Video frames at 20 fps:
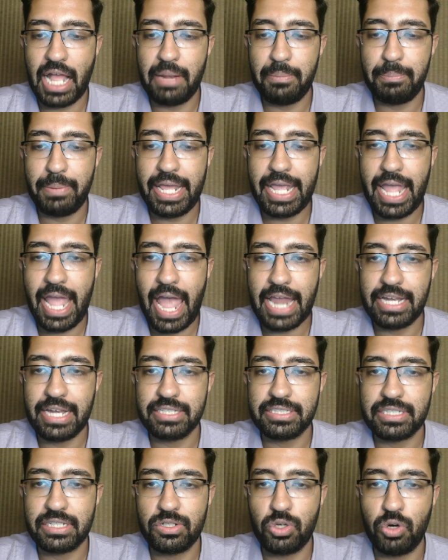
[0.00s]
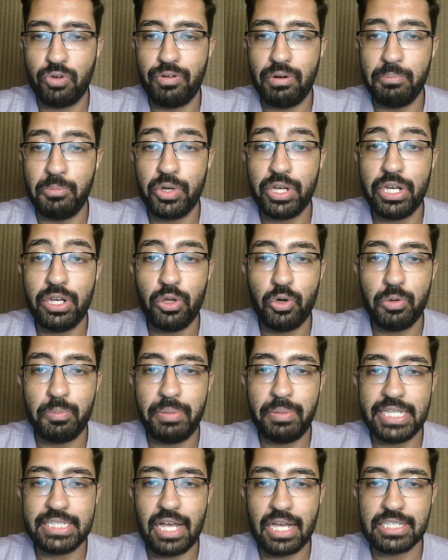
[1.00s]
play Anderson over Murillo, who
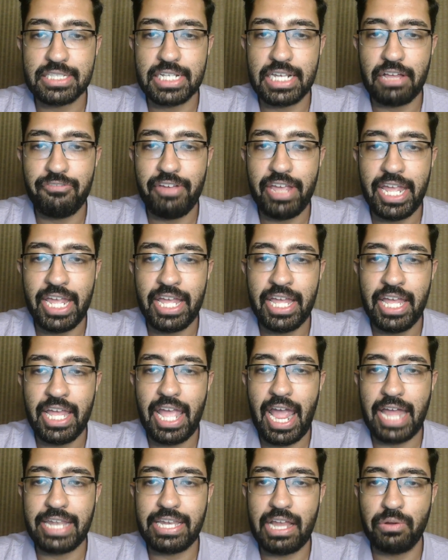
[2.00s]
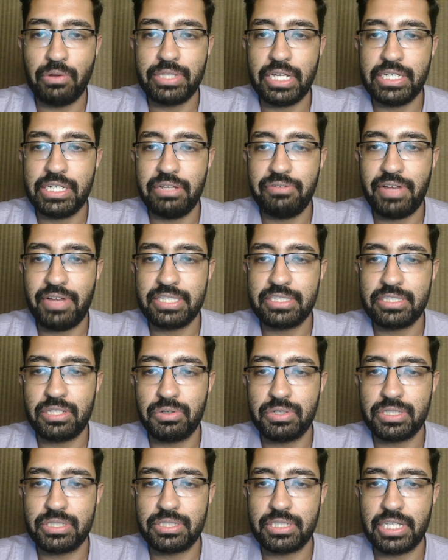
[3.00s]
plays Arsenal away, and now that defense
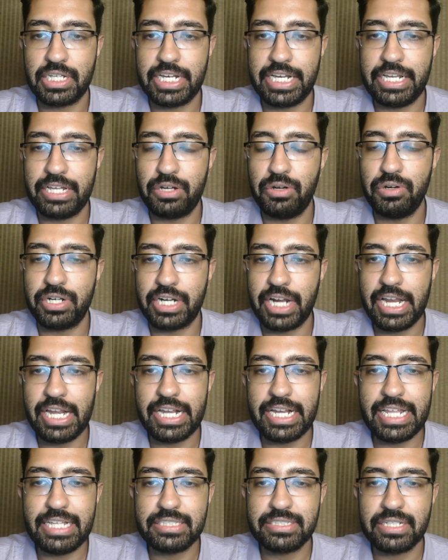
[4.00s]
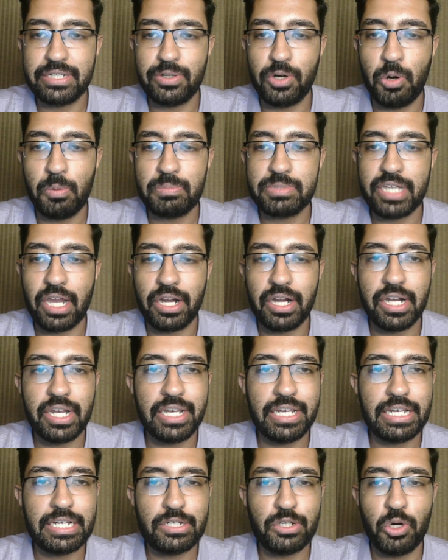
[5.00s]
looks really good, right? Leeds at home,
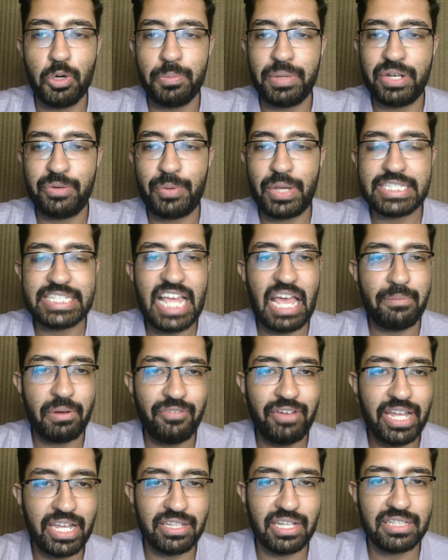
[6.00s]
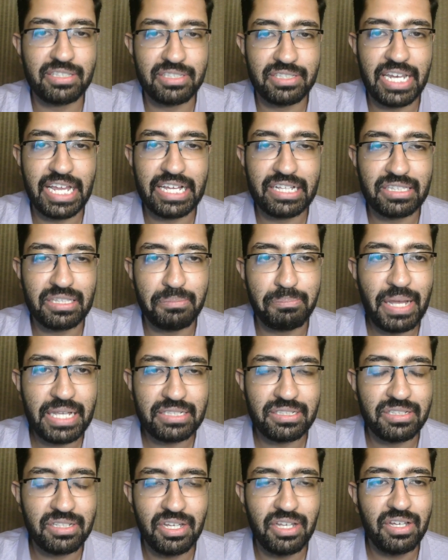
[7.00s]
Sunderland at home, and West Ham away. That's like the
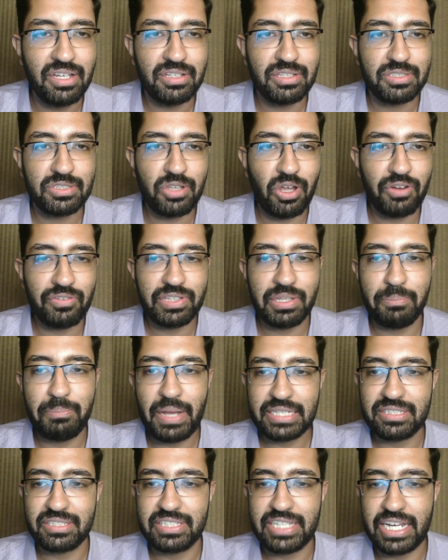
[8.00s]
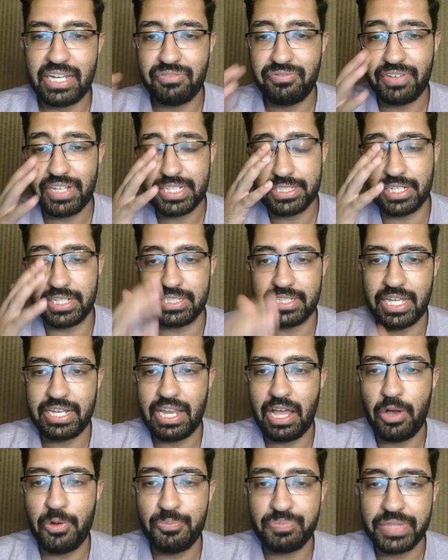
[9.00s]
best set of fixtures. And
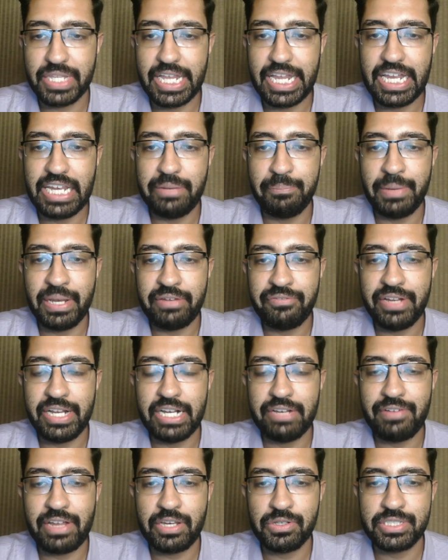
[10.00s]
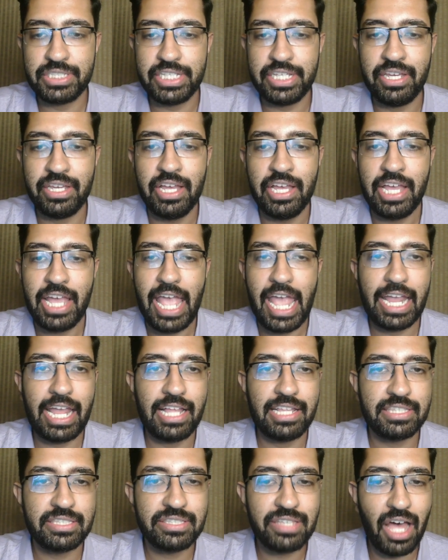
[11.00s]
now in midfield, when you see
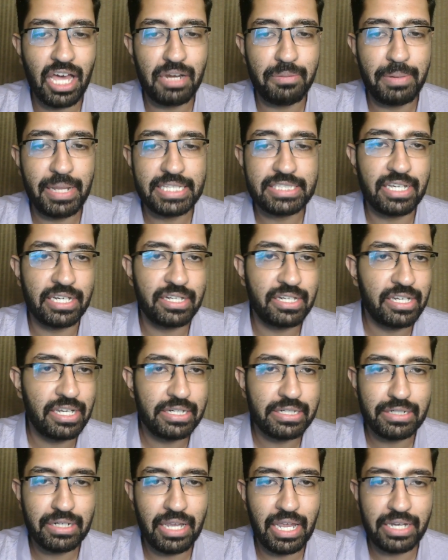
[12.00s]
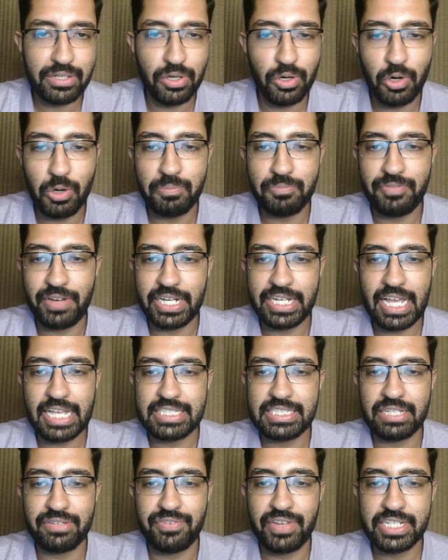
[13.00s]
again, Sarr plays Sunderland at home,
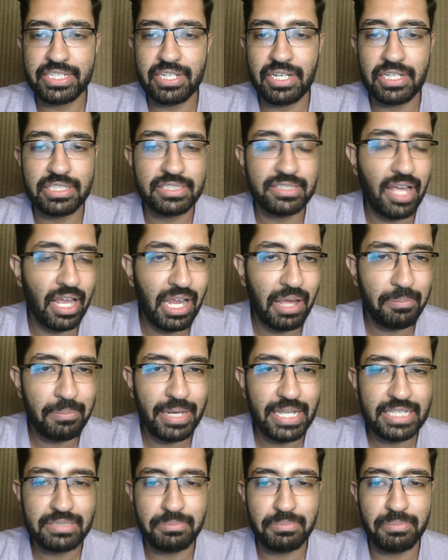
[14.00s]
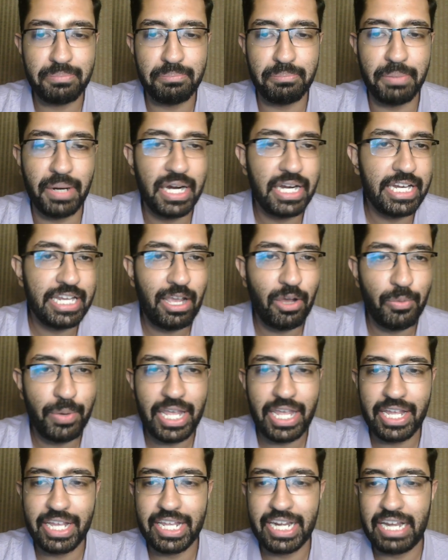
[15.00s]
fantastic fixture. Salah plays Burnley
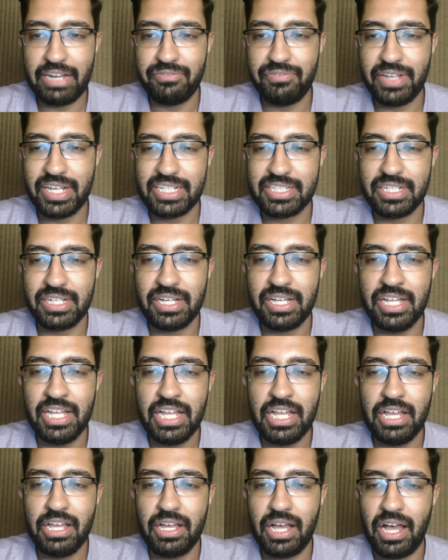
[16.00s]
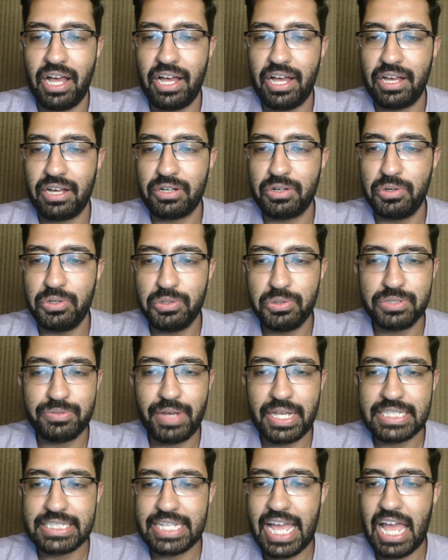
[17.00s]
away, great fixture. Kudus
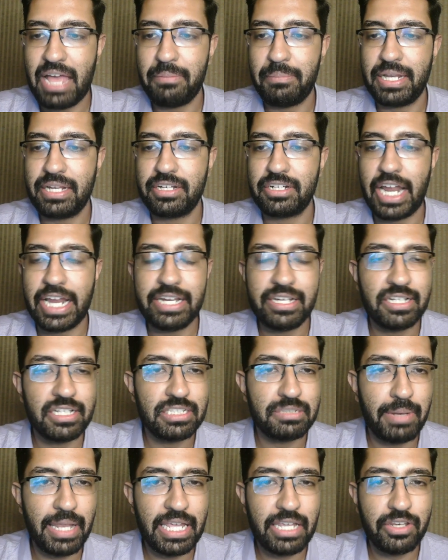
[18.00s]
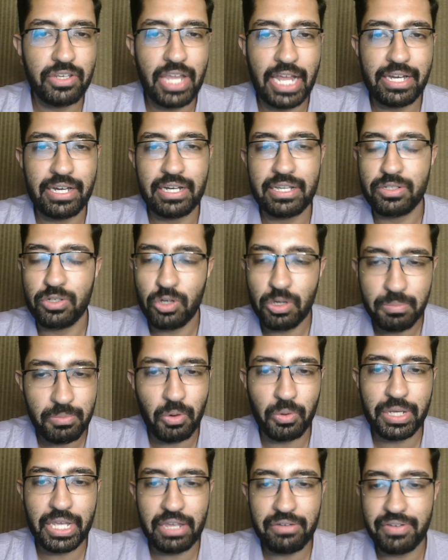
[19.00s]
West Ham, and Reinders playing United at home,
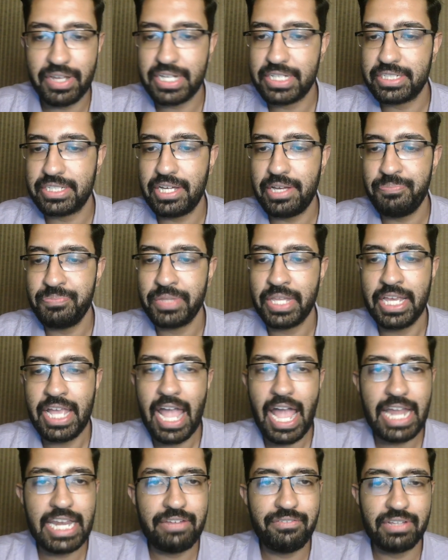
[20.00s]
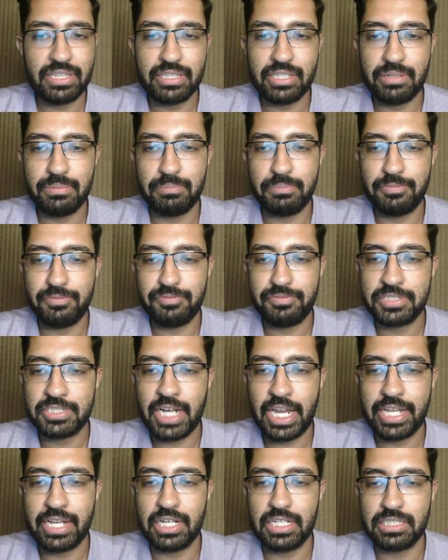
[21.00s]
okay fixture. And even the
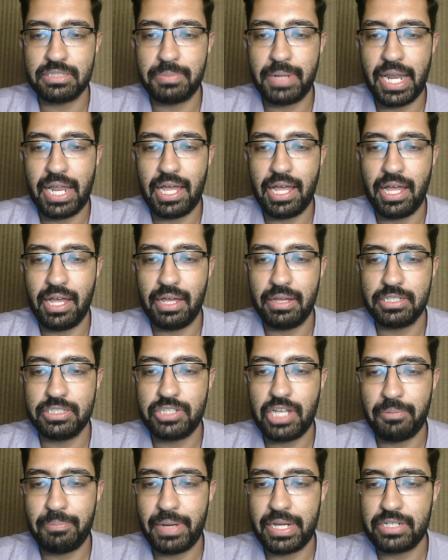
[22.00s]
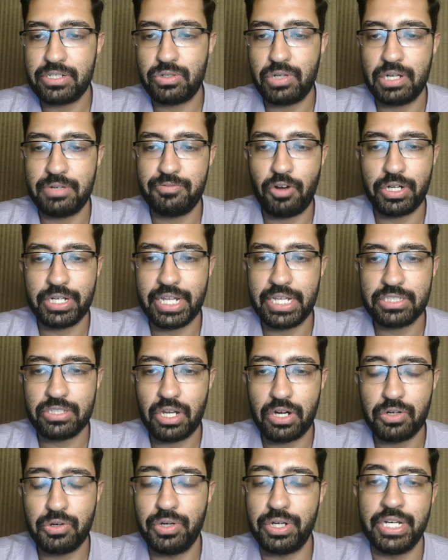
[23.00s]
strikers, Ja Pedro and Watkins,
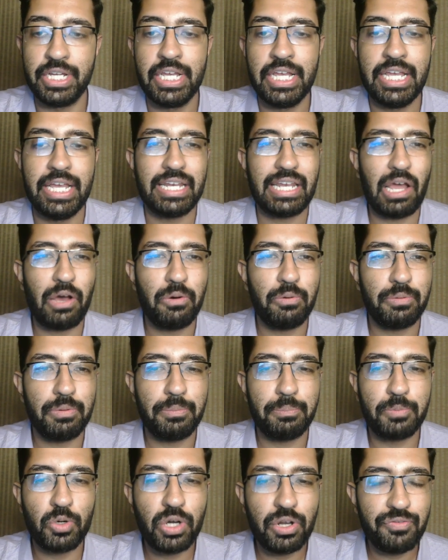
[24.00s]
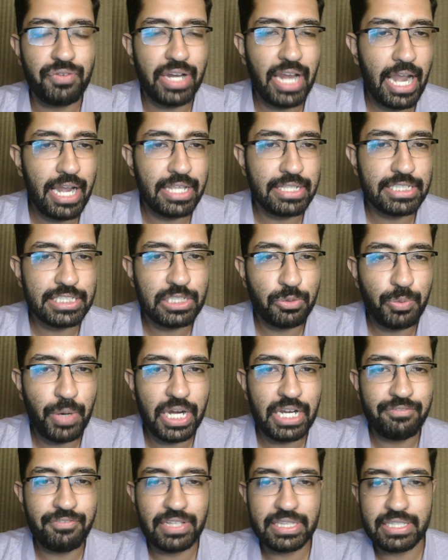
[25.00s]
are good. Now Bruno Fernandes is the
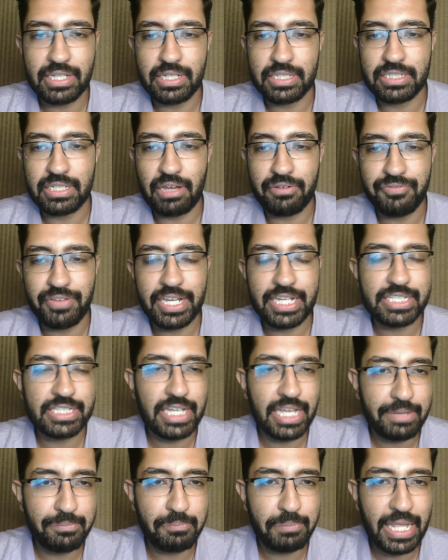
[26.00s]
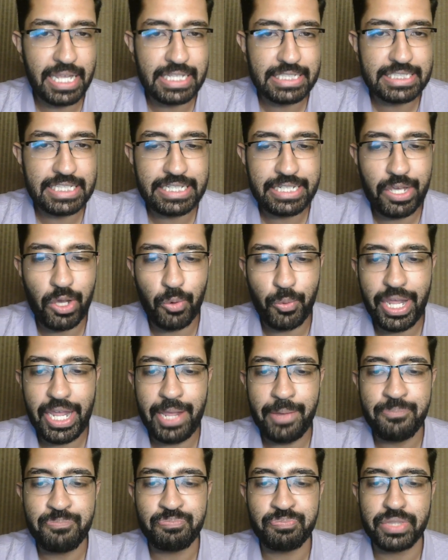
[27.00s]
one with a tough fixture, playing City
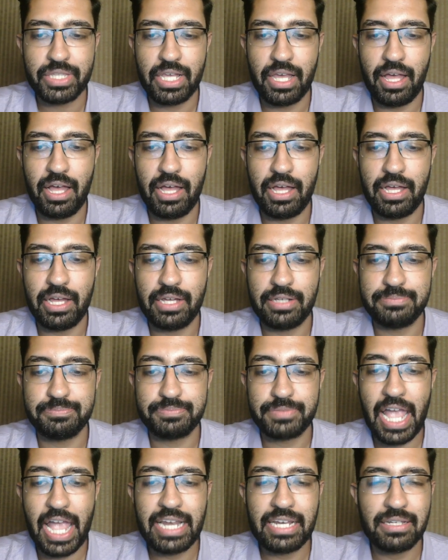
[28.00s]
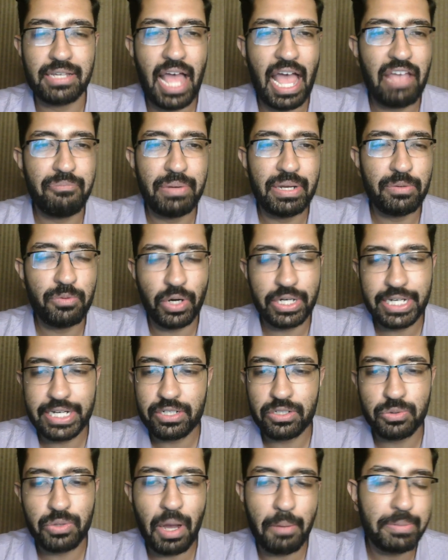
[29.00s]
away. And I've been wanting
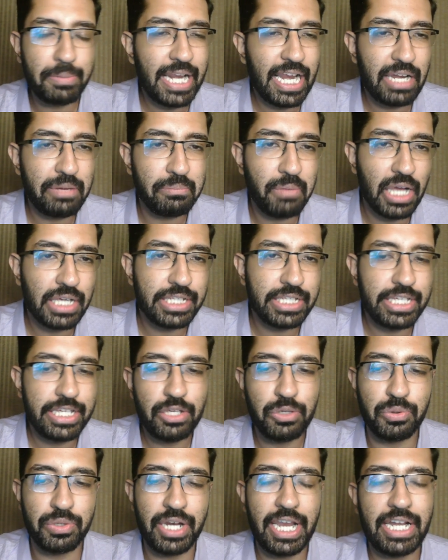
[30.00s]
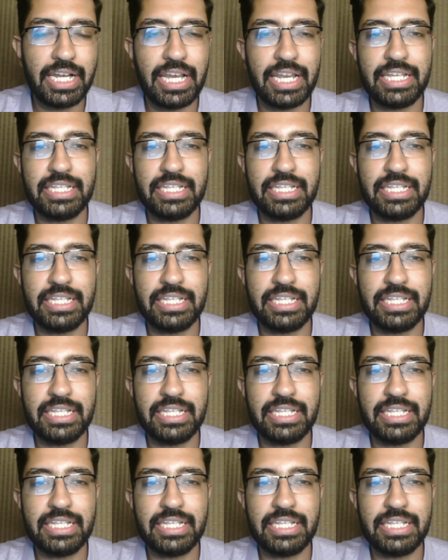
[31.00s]
to upgrade Mark Guiu, right?